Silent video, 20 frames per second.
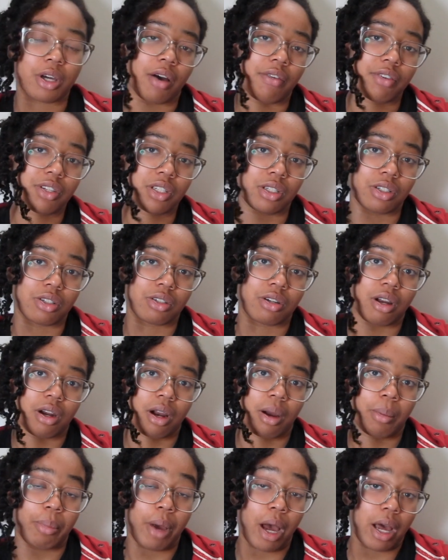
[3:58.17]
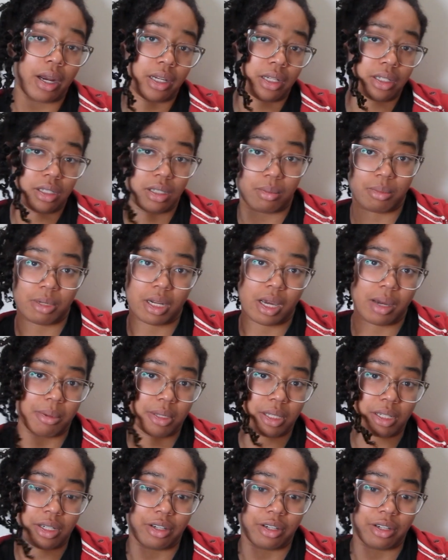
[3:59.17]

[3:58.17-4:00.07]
offices, or on our bodies sometime in the